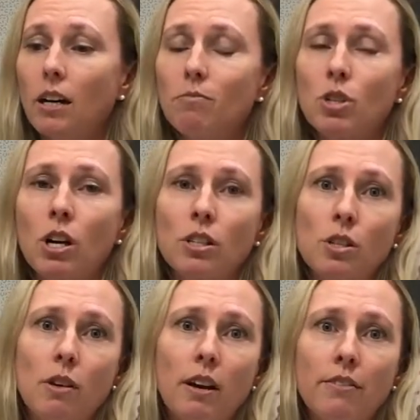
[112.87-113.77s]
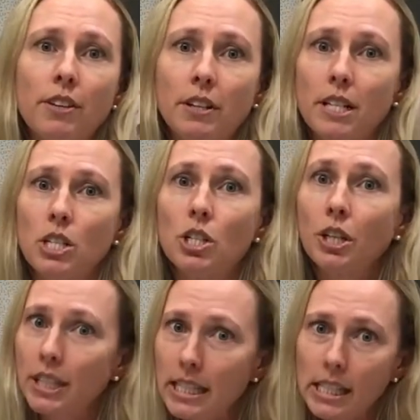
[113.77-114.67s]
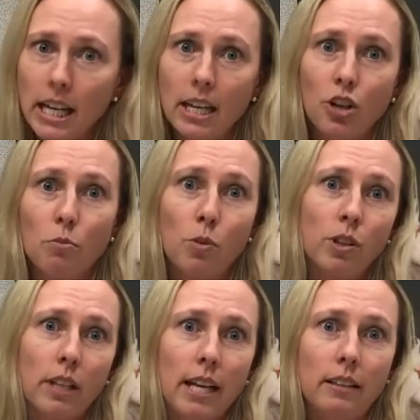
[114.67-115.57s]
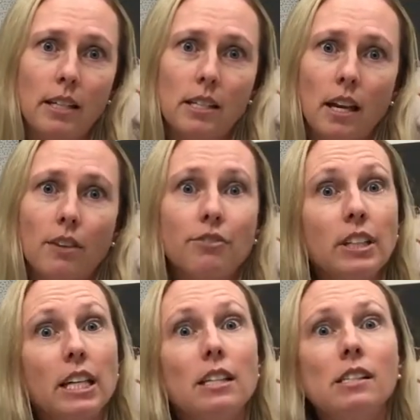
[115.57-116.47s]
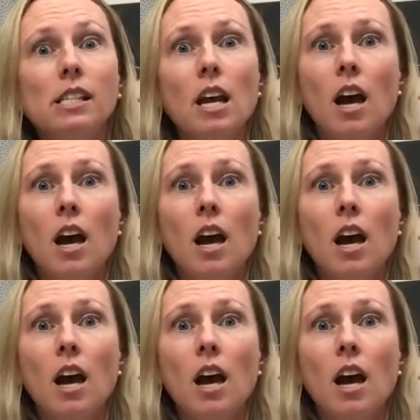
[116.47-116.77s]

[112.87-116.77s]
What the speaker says: Dogs who have very dirty skin are more likely to get fleas